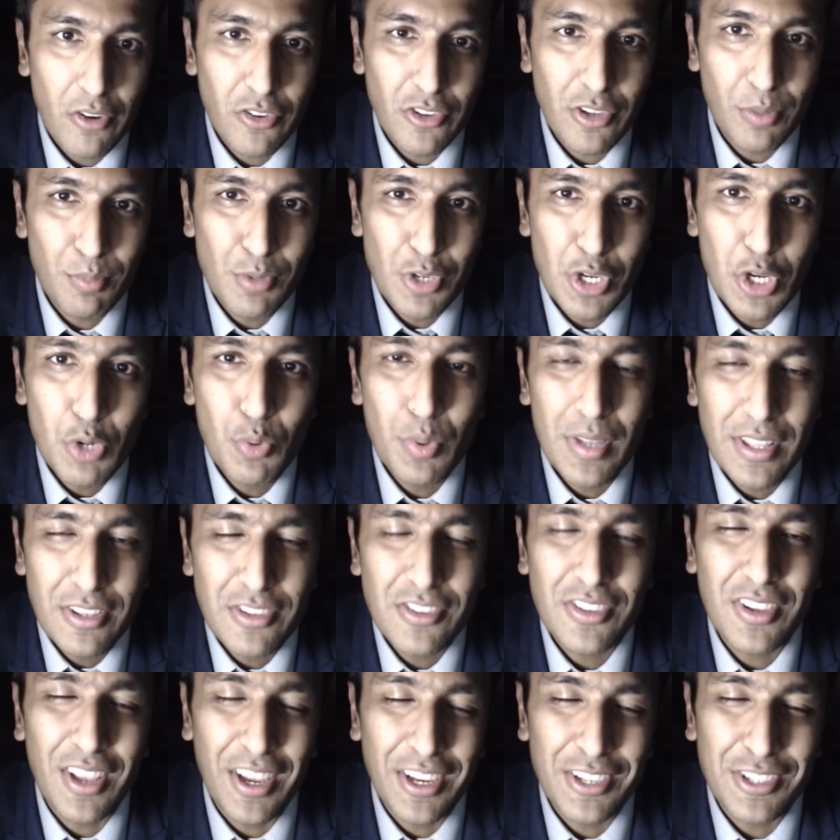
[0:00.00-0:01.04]
some new
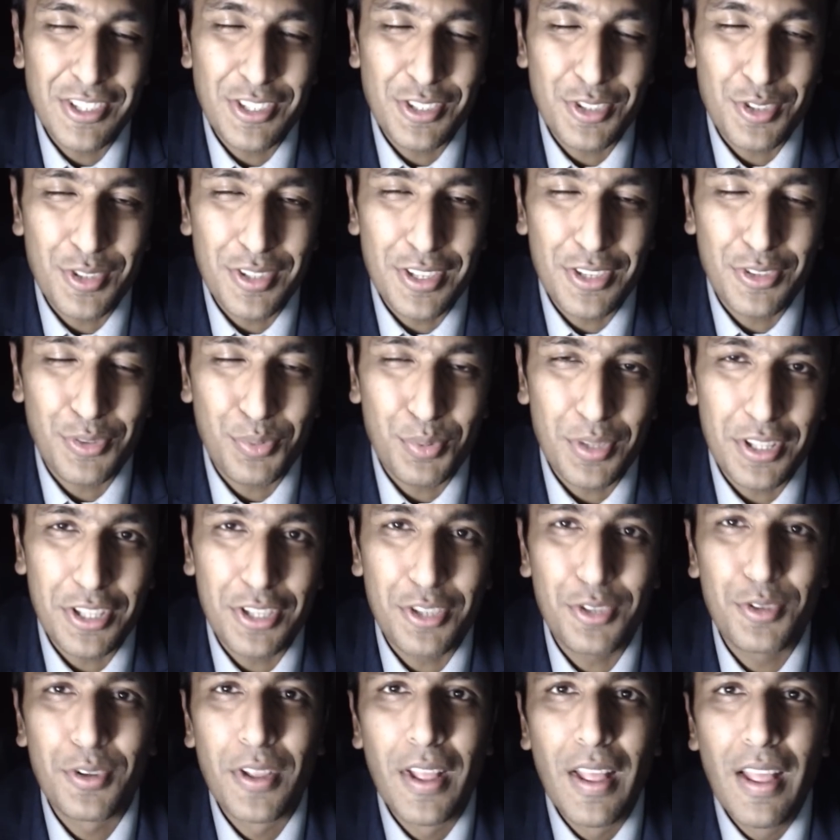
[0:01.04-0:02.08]
insight into this with
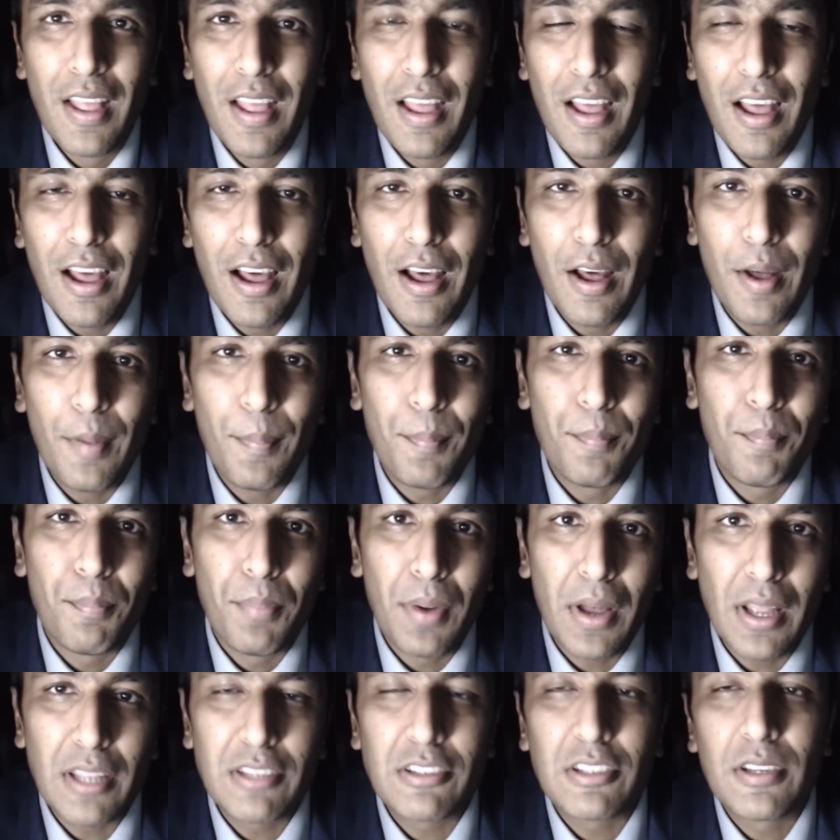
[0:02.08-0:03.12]
you.
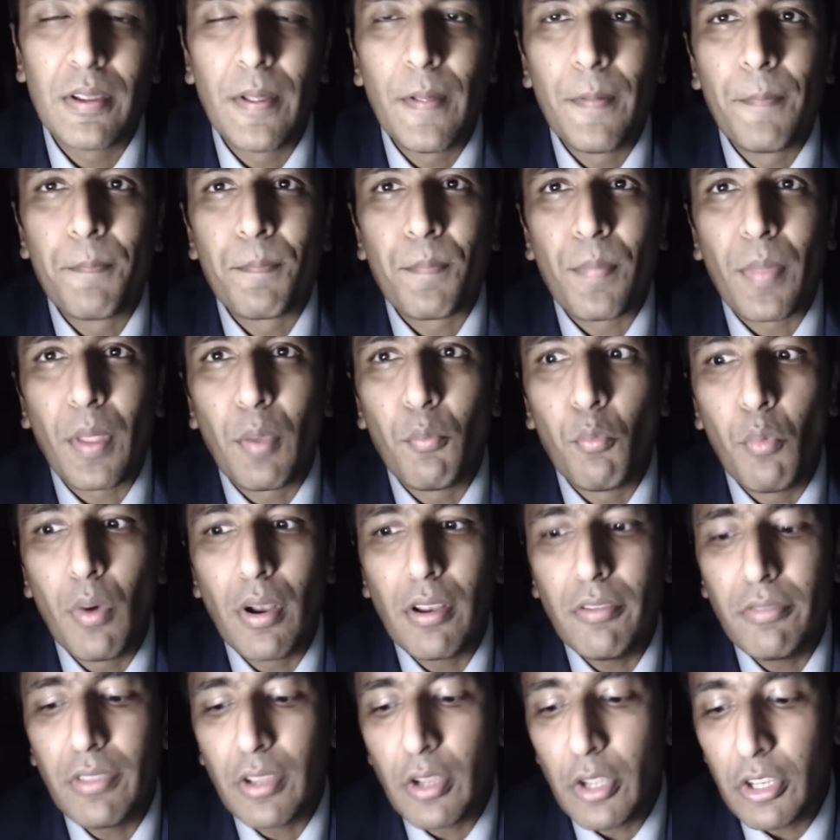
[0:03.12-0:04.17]
But one
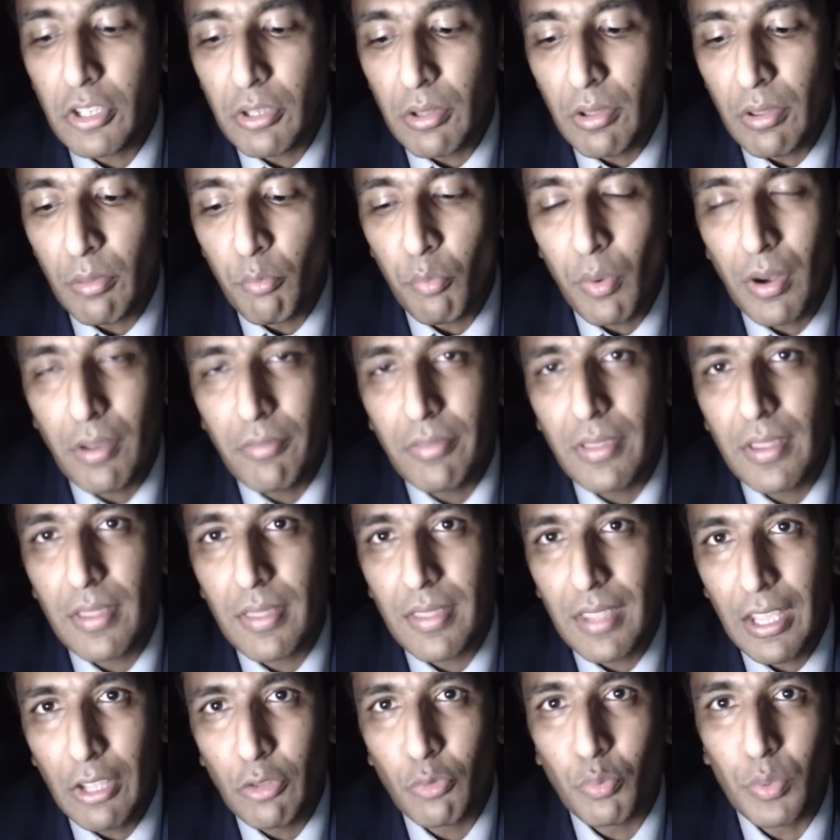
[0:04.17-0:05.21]
of the
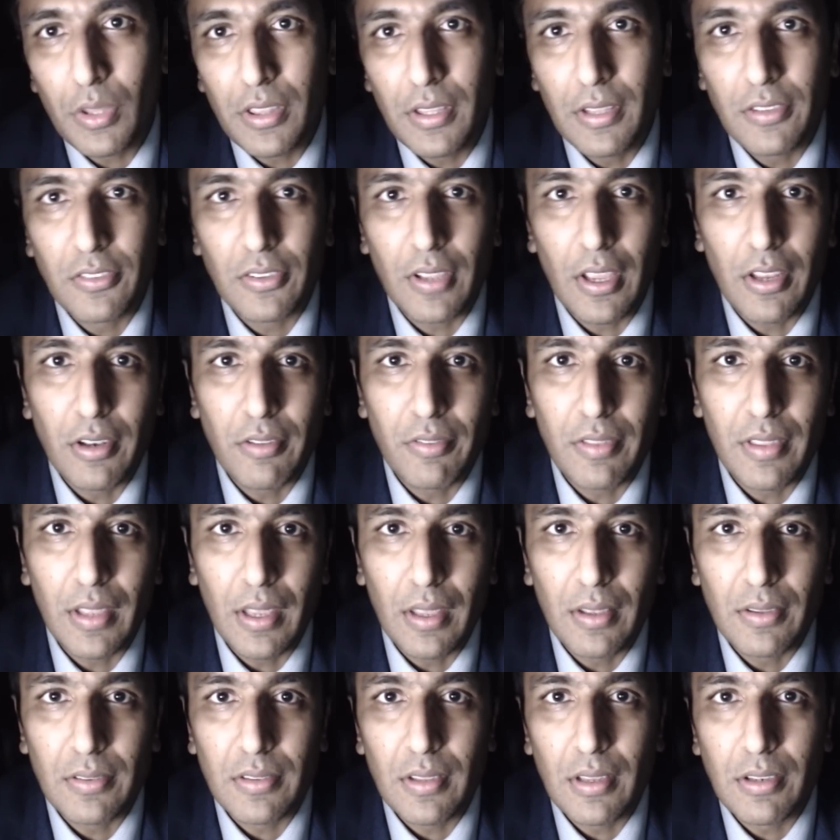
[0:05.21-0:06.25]
things with this kind of thing
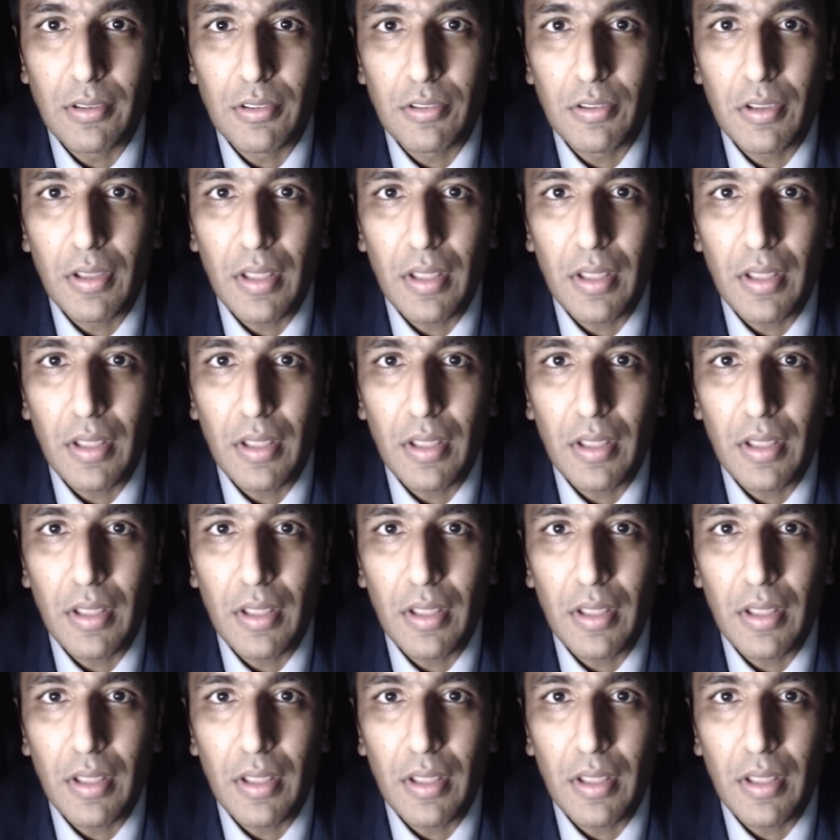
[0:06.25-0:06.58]
is that